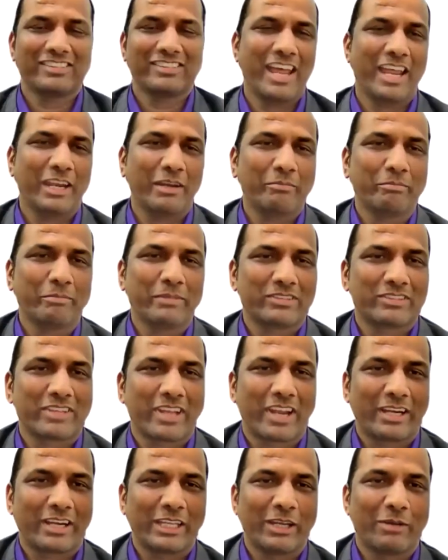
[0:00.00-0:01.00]
Dan, Mr.
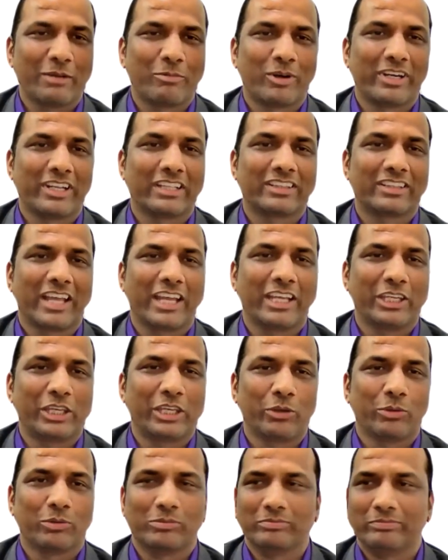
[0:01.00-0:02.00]
Tiamodi, thank
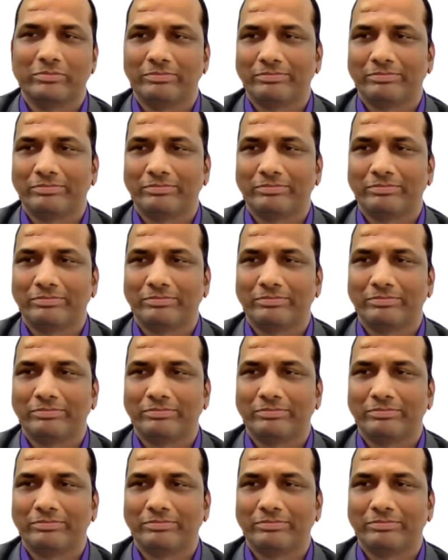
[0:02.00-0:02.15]
you.